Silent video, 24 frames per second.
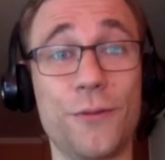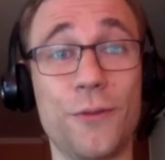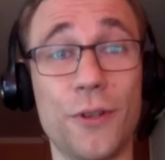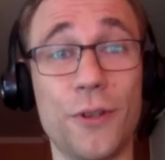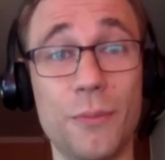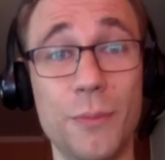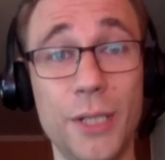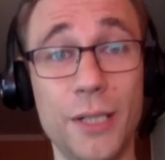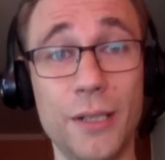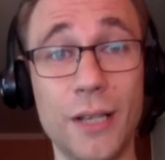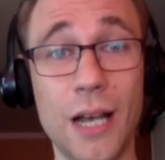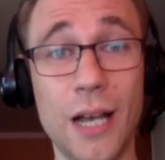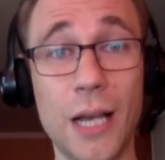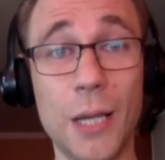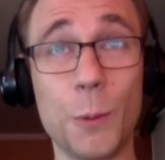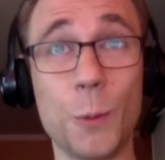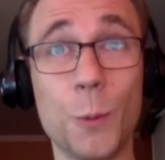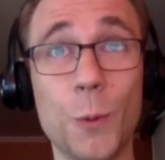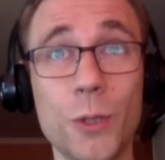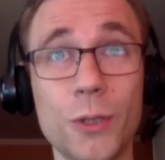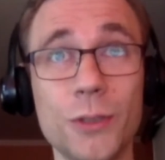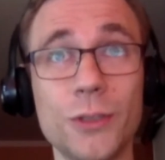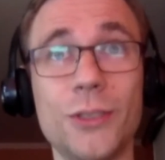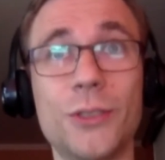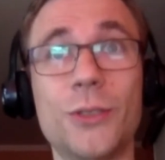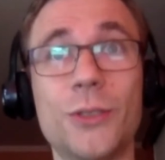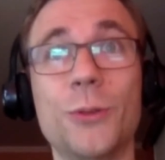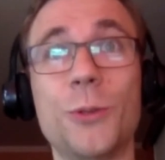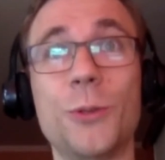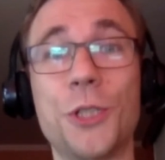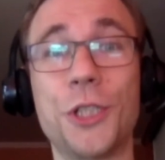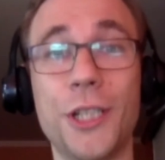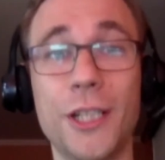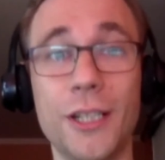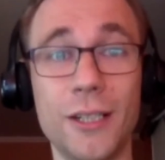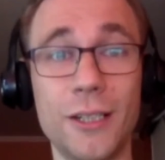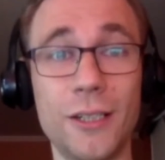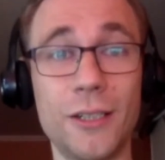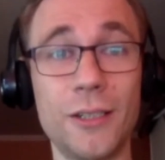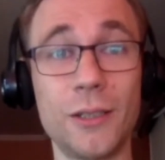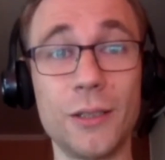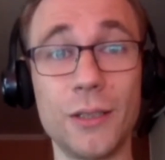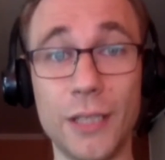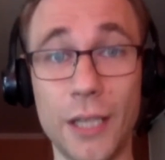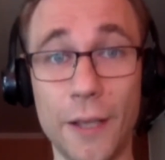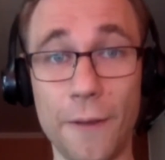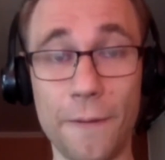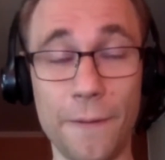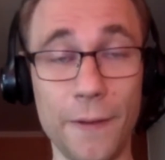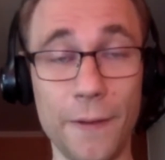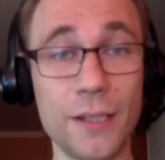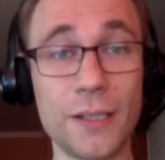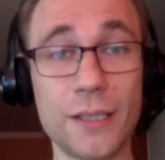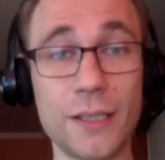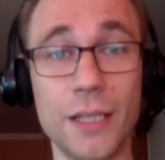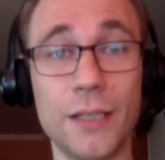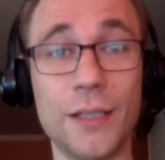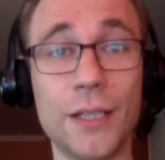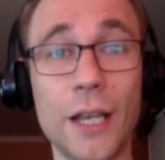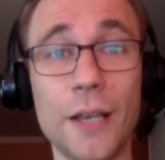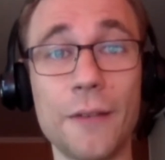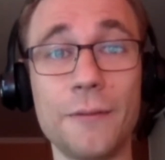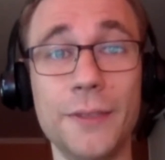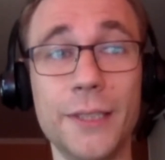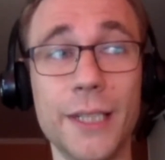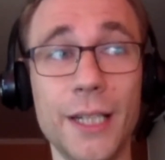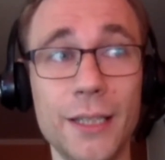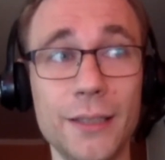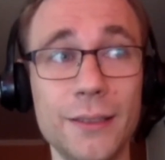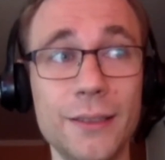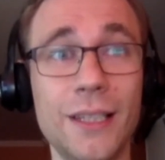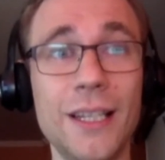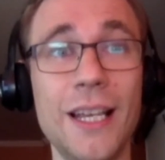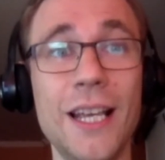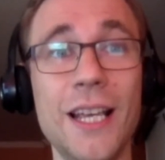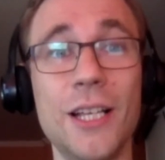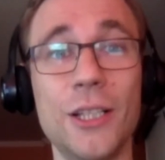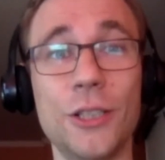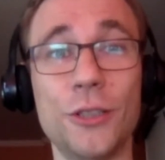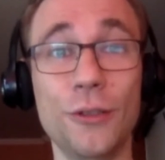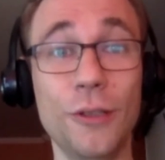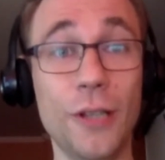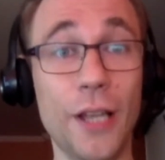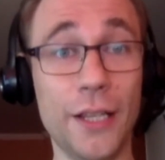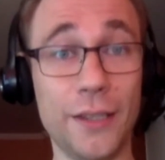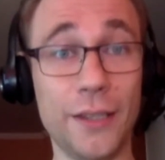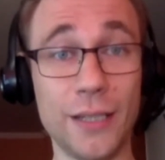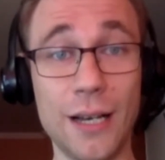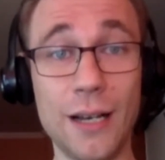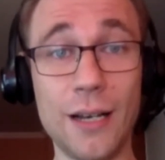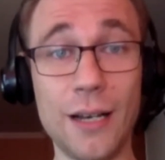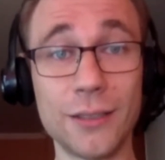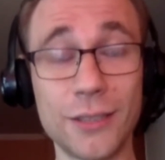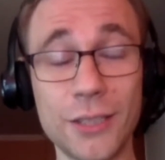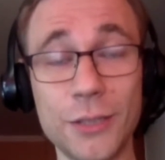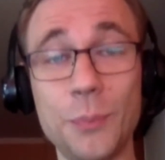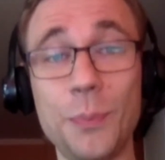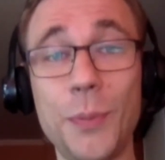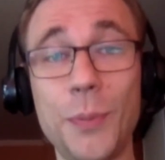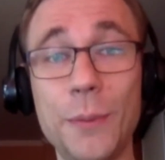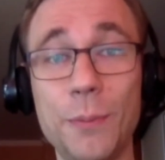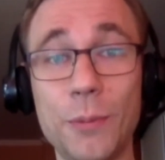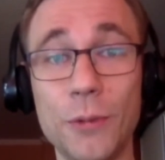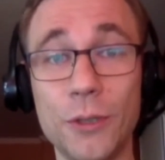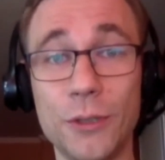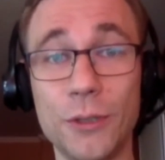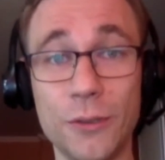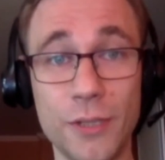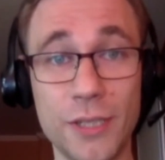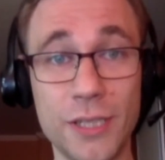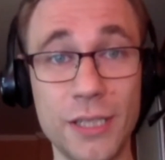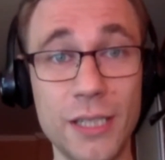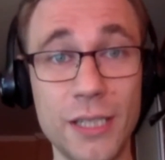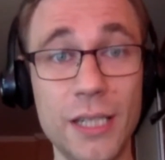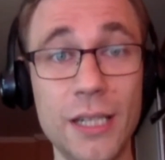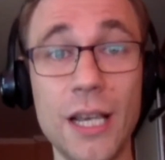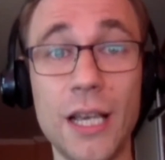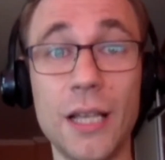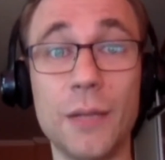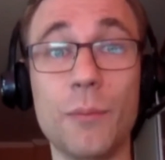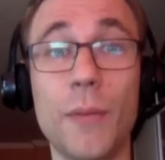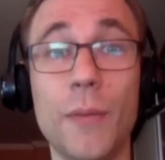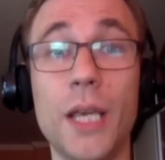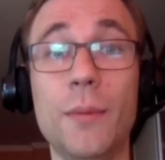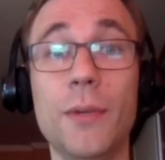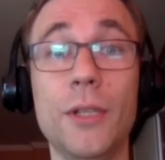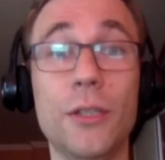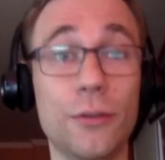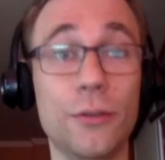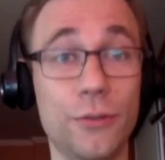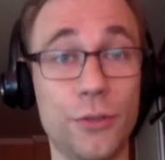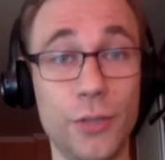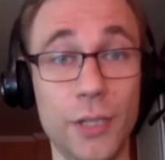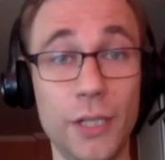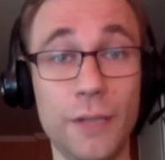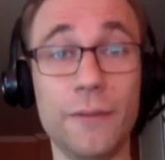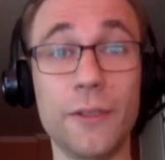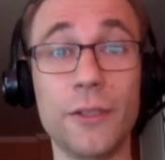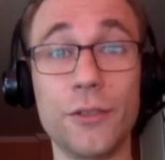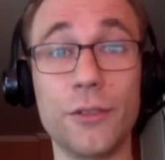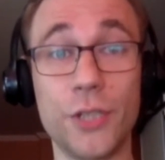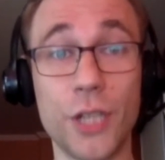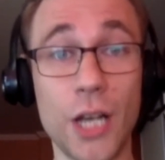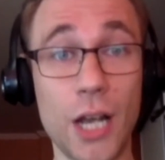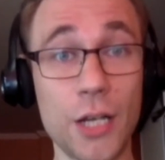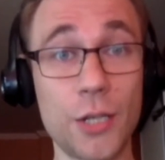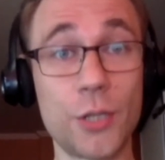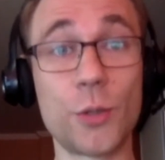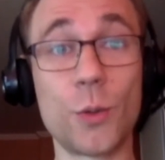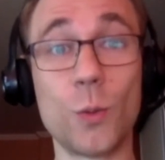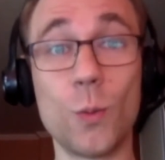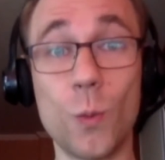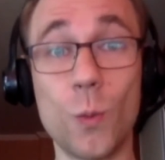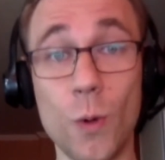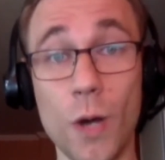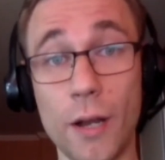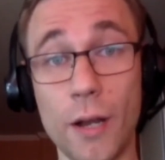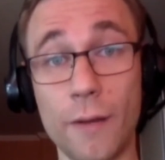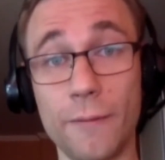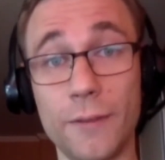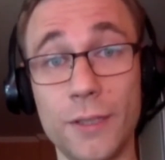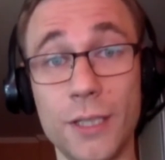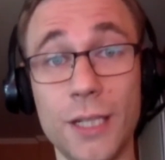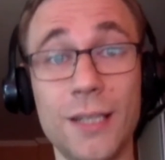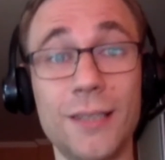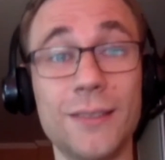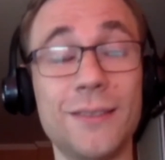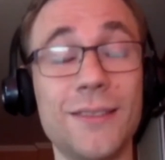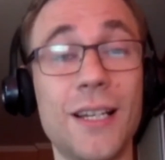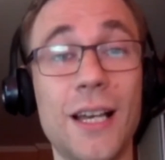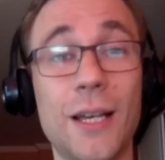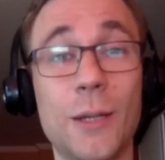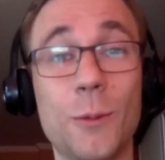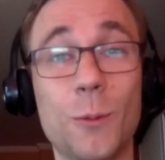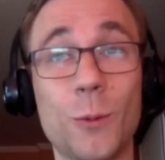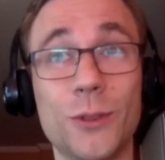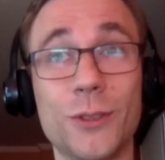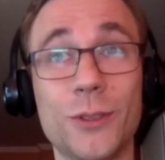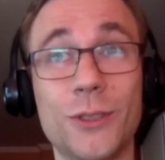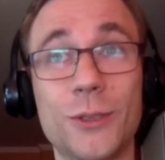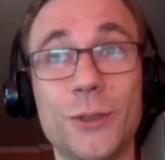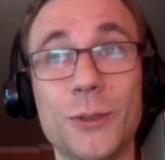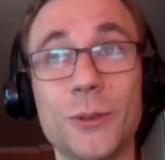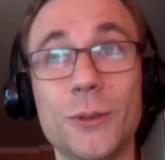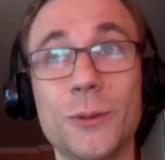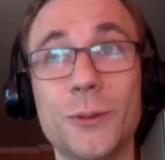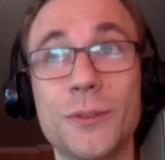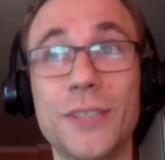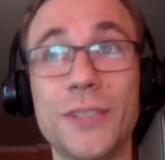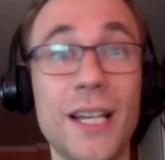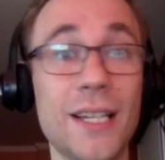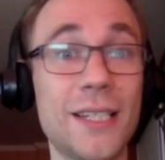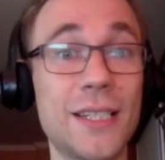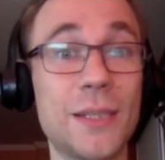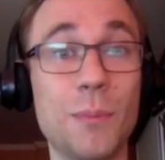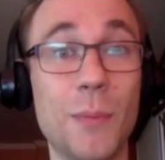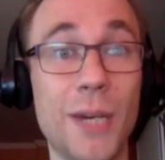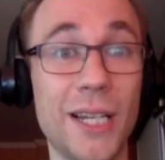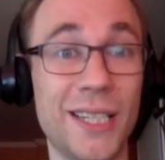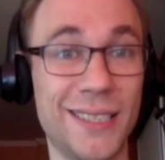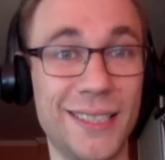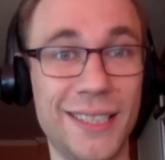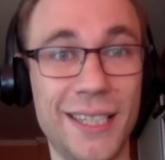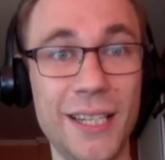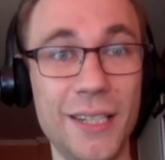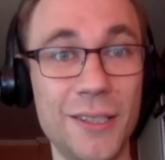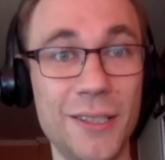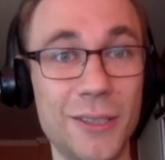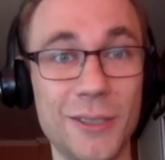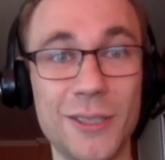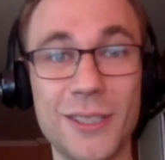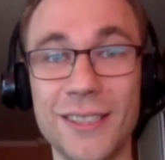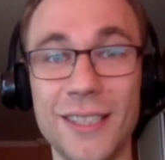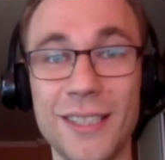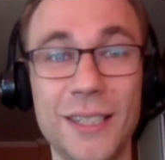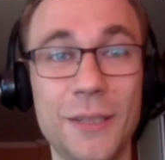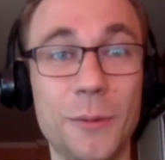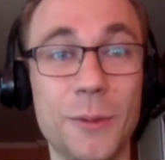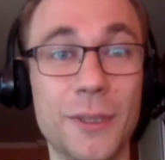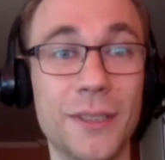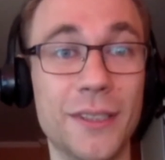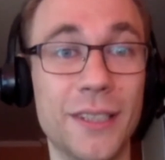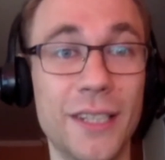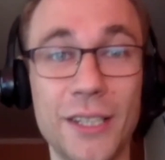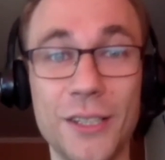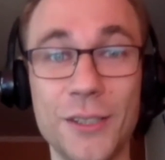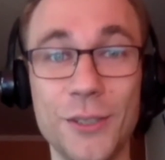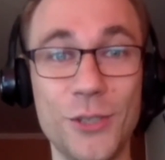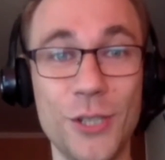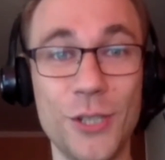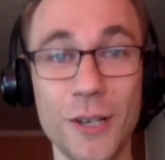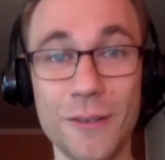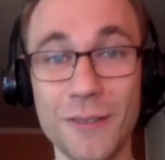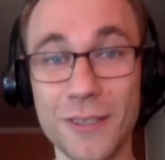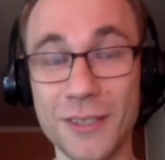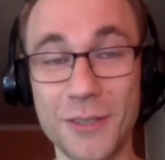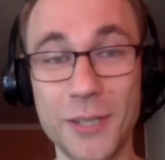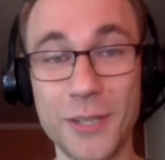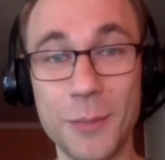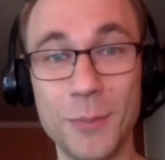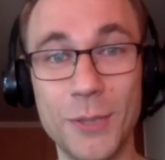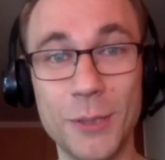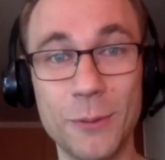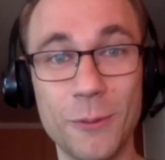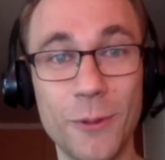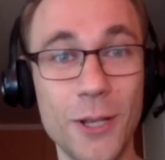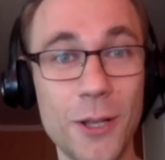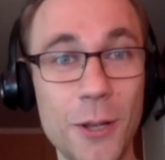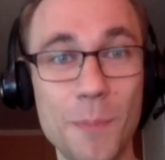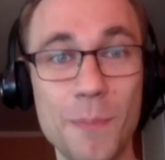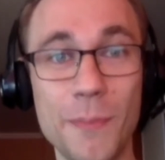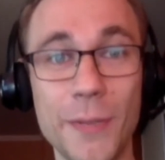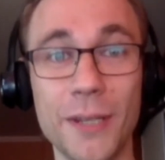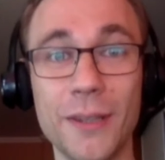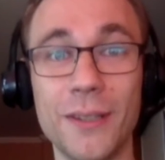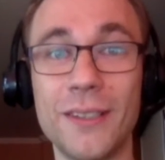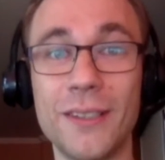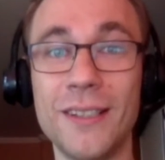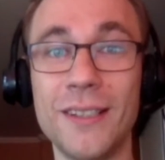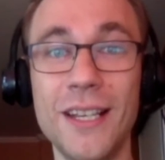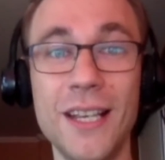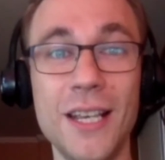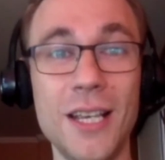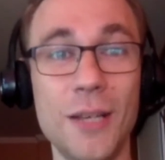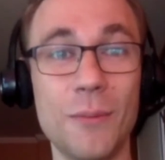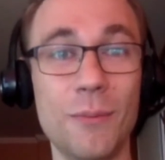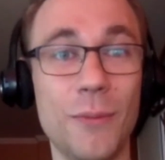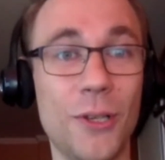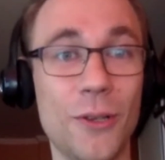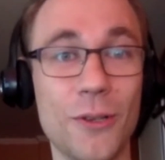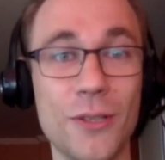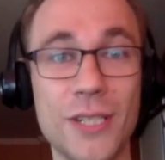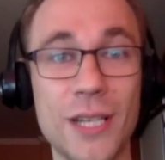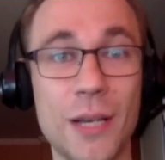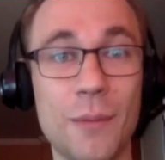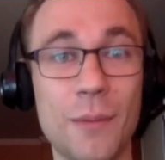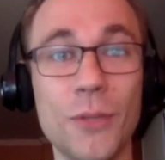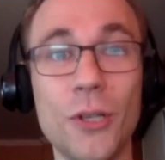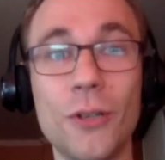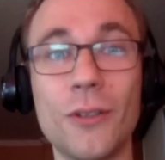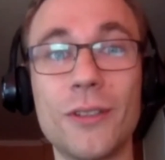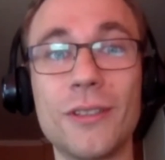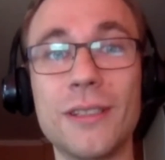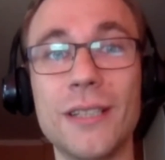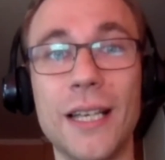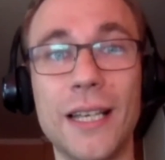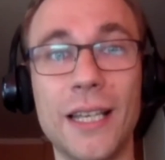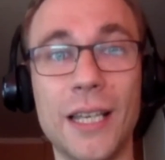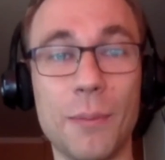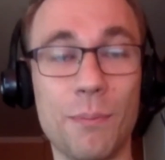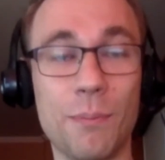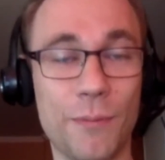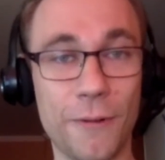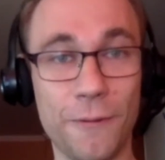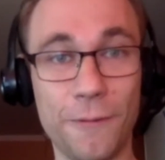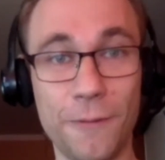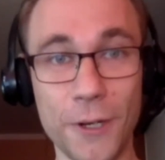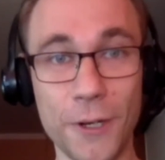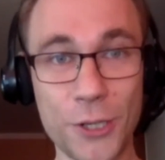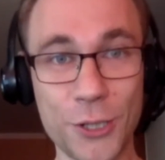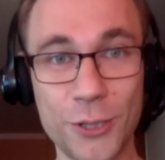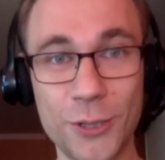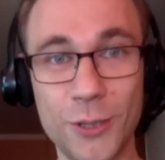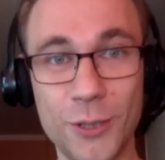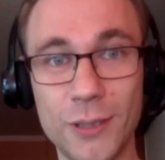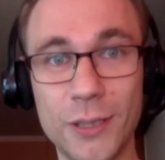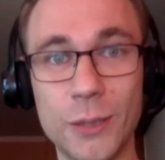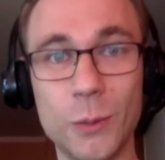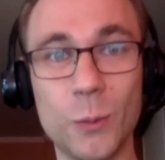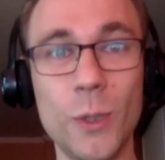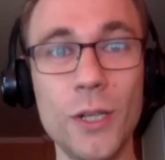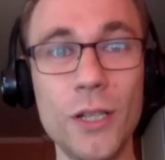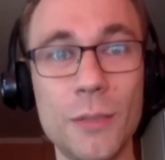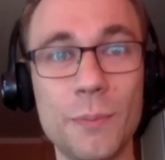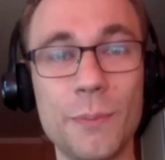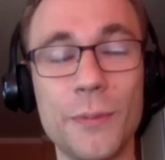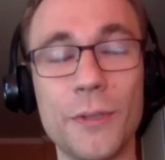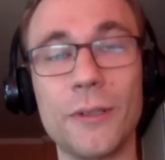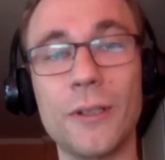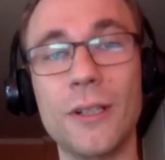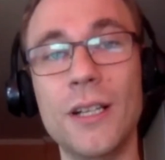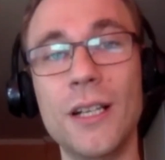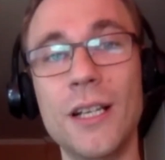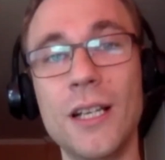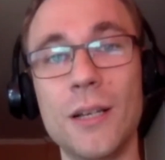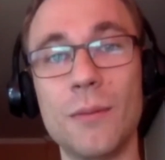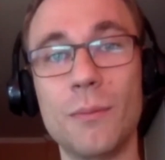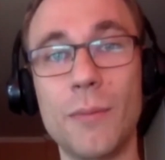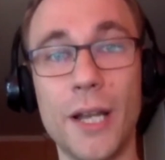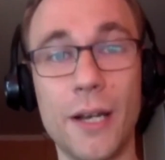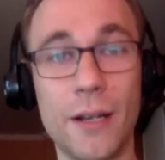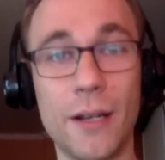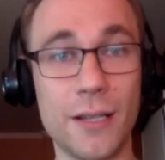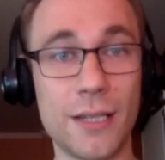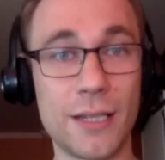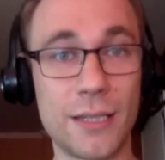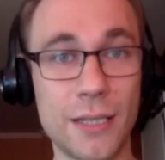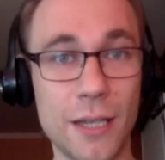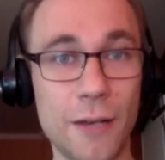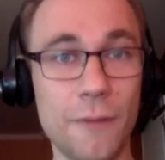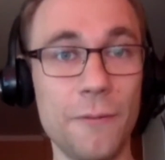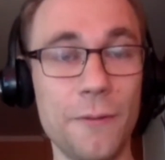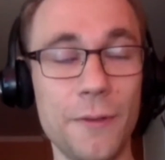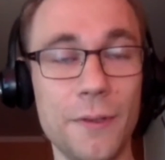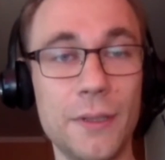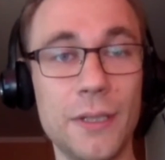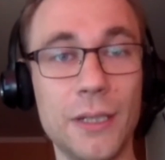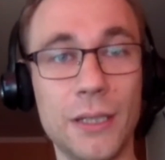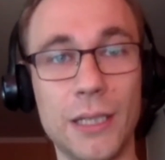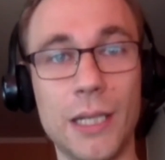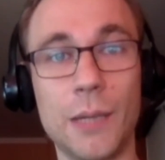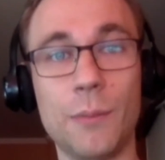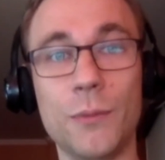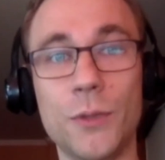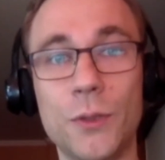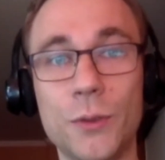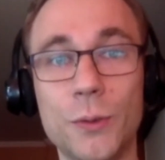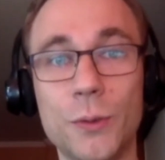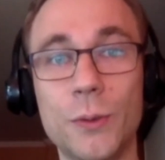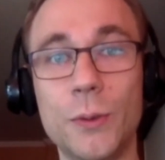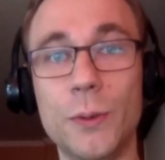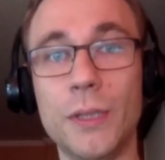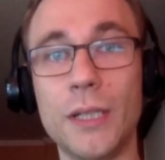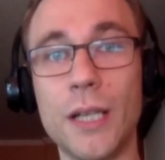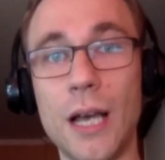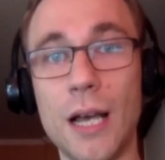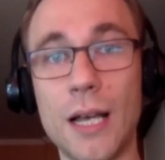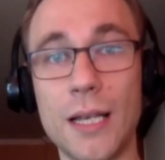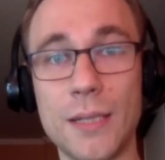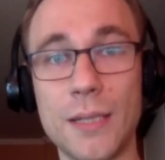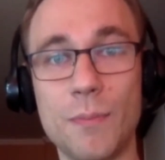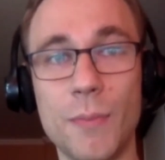me. I want to share the things that I've done to let other people to see and maybe to even judge what I've done. I want to test my skills even in JavaScript development because I'm not like a professional developer, but it is something that I'm doing as my